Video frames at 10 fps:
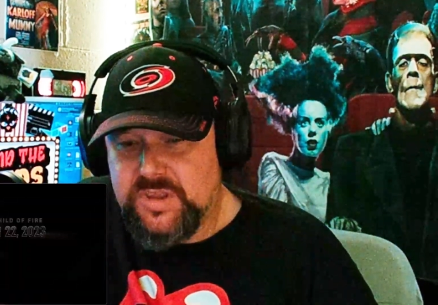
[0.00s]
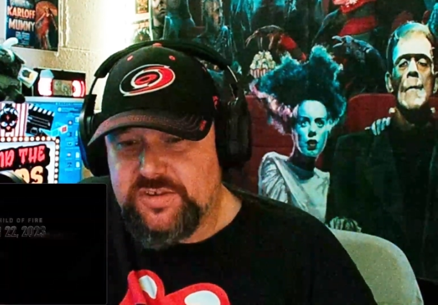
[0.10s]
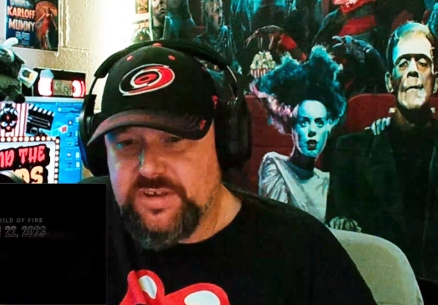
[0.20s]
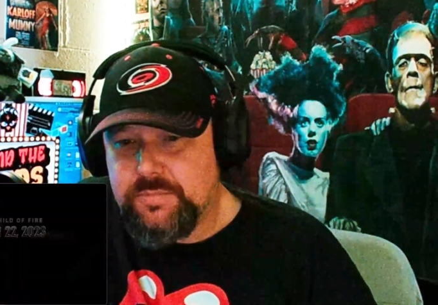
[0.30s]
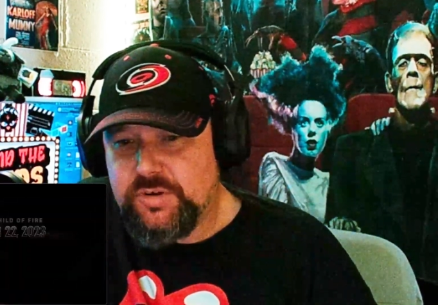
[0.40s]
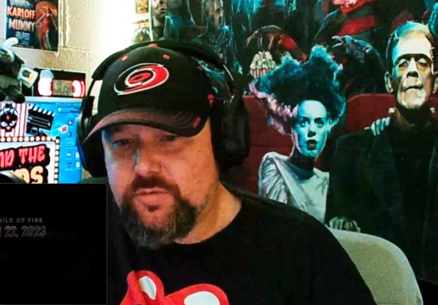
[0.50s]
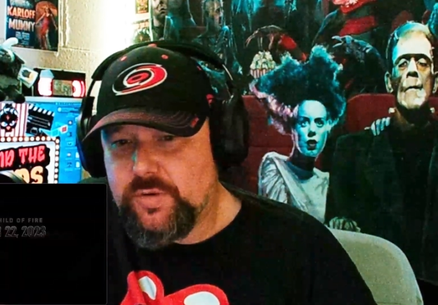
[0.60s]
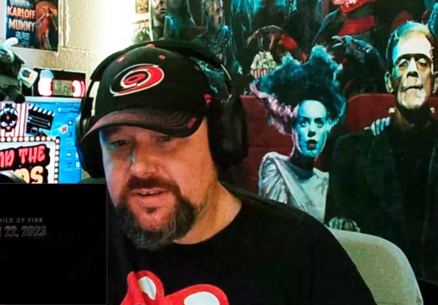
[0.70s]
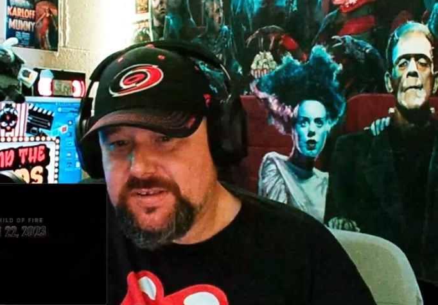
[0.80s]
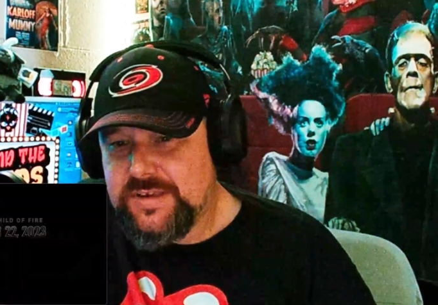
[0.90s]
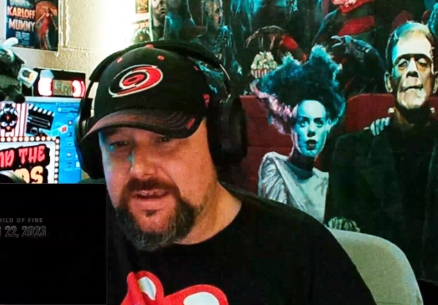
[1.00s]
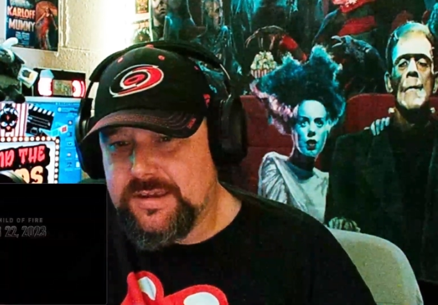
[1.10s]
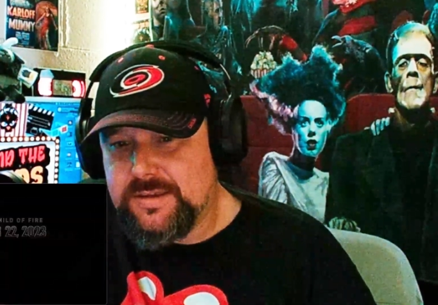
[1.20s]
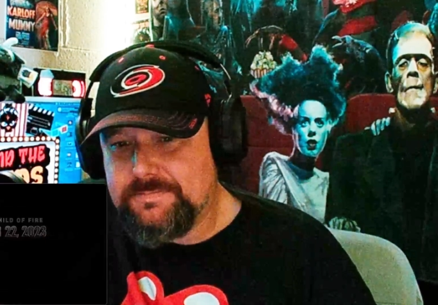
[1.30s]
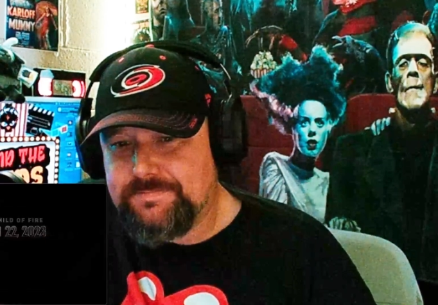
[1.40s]
Speaker 1: December
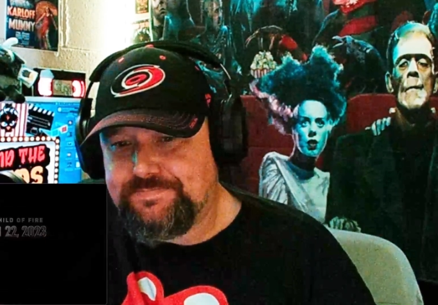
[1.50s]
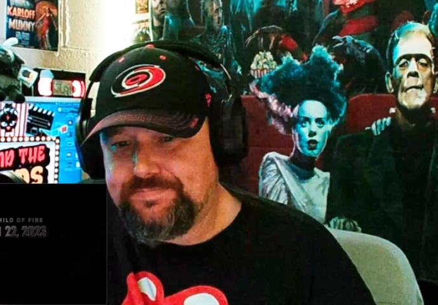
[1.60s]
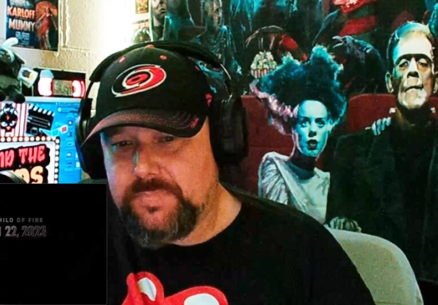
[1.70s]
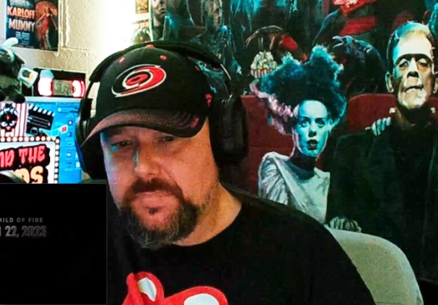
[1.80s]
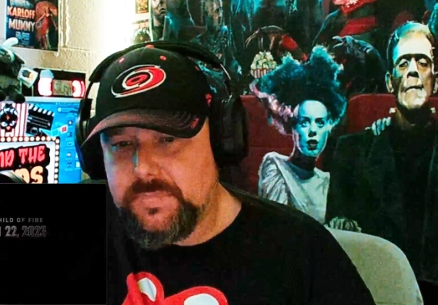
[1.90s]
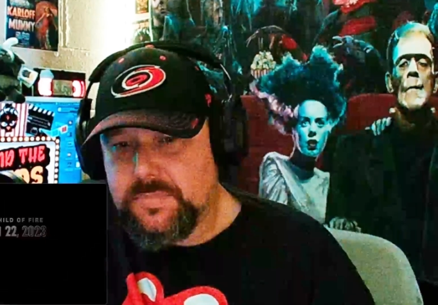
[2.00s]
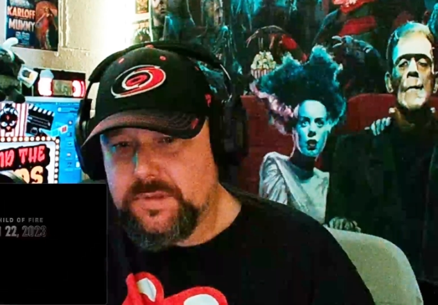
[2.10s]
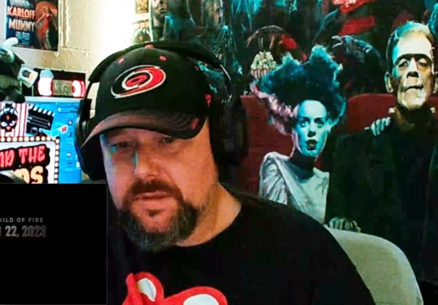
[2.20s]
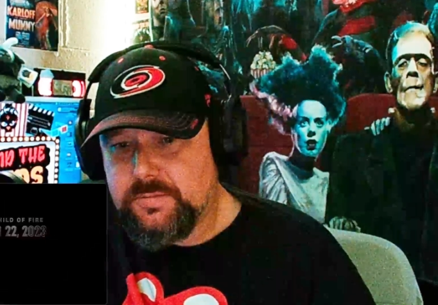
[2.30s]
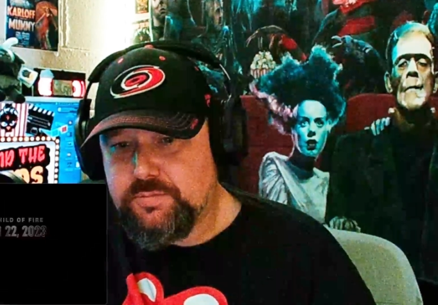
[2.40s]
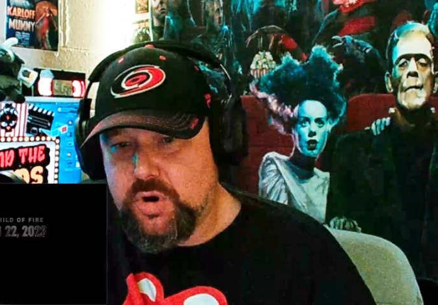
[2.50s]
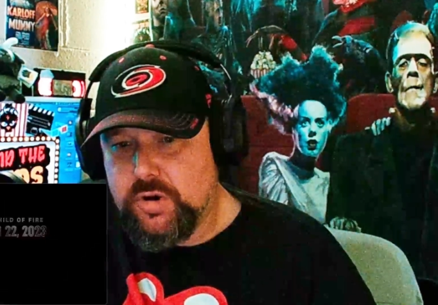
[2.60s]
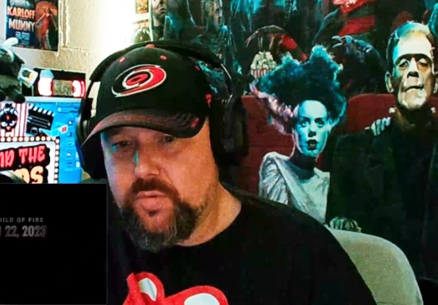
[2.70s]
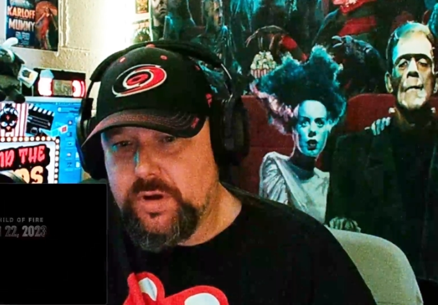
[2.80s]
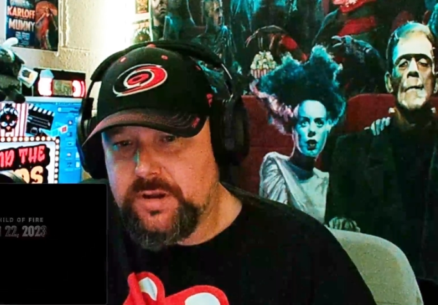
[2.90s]
22nd.
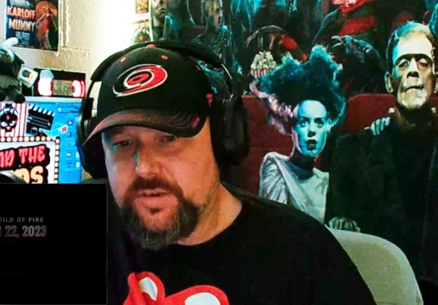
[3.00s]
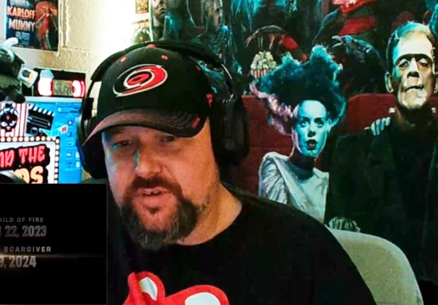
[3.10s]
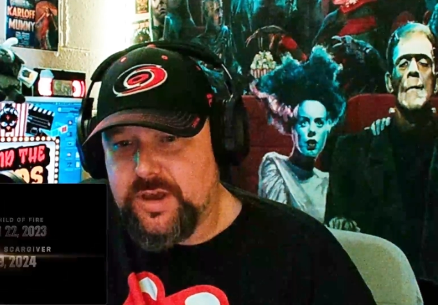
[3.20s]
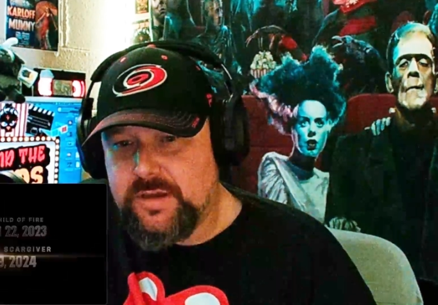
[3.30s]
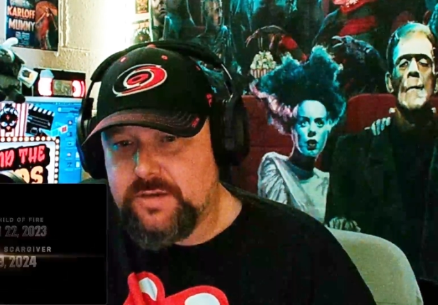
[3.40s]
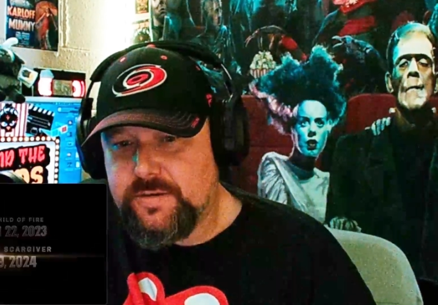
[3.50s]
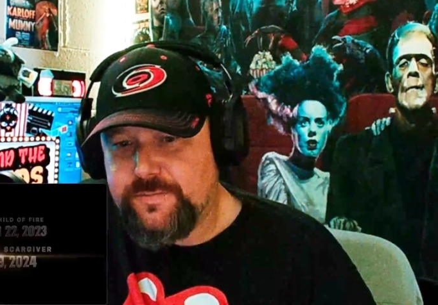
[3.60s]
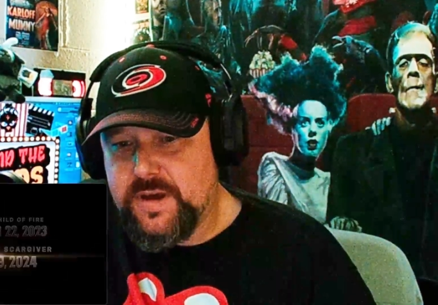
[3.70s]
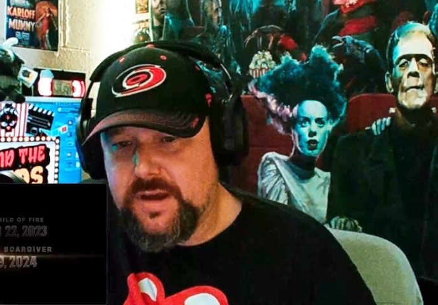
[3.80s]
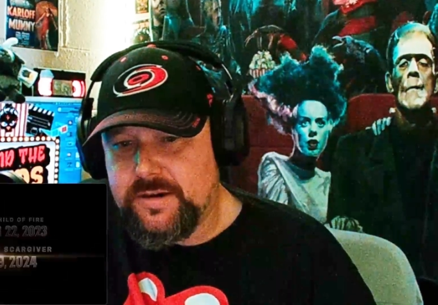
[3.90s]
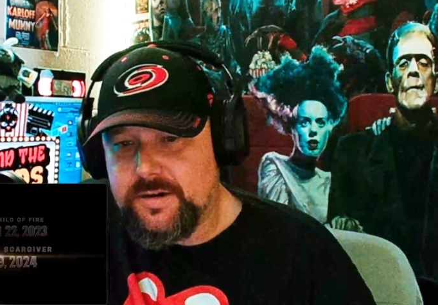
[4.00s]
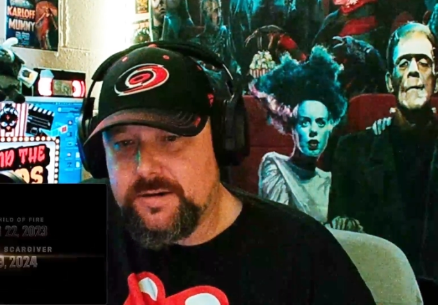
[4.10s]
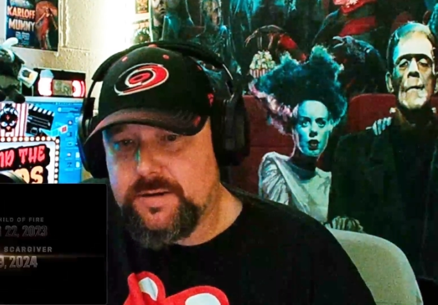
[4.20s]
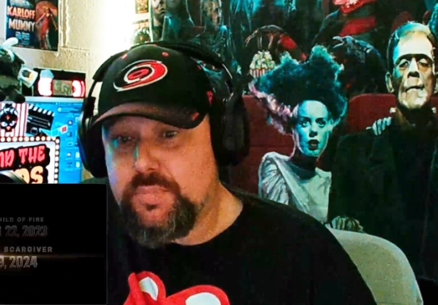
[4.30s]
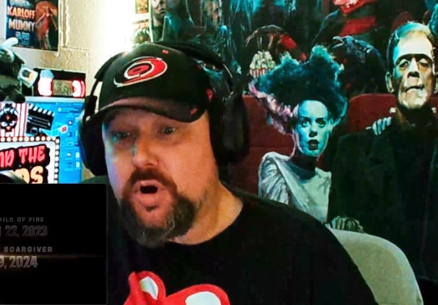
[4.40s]
Part 1 A Child of Fire.